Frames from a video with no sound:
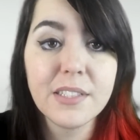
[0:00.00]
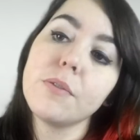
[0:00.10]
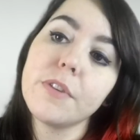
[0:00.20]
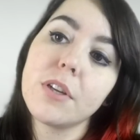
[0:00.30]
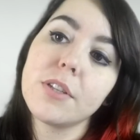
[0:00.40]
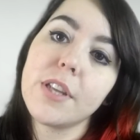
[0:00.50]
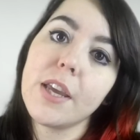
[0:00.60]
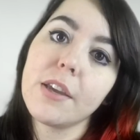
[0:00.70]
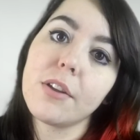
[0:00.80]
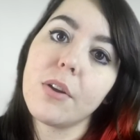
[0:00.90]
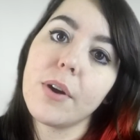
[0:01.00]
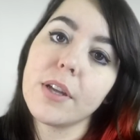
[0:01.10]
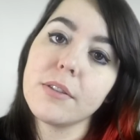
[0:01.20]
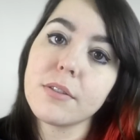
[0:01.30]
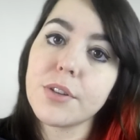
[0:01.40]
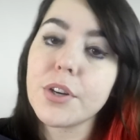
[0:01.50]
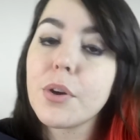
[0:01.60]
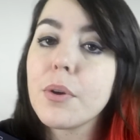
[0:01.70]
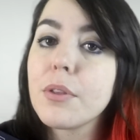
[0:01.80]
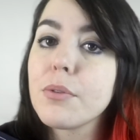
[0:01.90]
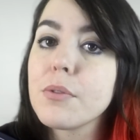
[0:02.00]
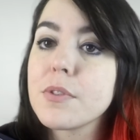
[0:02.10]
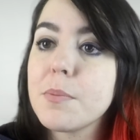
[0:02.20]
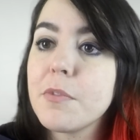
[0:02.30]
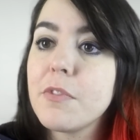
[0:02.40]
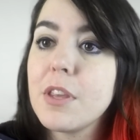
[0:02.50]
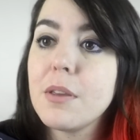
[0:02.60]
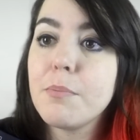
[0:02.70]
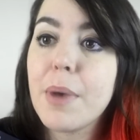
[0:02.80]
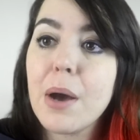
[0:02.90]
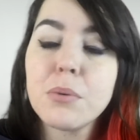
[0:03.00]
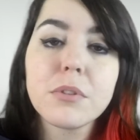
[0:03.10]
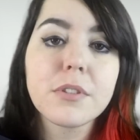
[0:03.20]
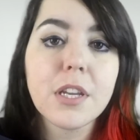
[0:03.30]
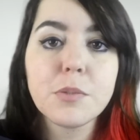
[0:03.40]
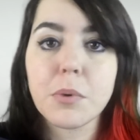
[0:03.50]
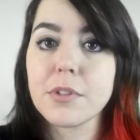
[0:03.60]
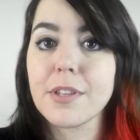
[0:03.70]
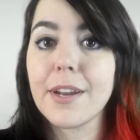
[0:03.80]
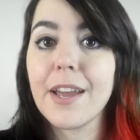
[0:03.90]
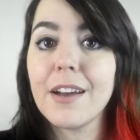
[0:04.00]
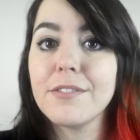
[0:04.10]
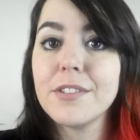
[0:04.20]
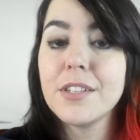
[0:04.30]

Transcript: I figured today I could go ahead and start going through some of the bound sketchbooks that I have.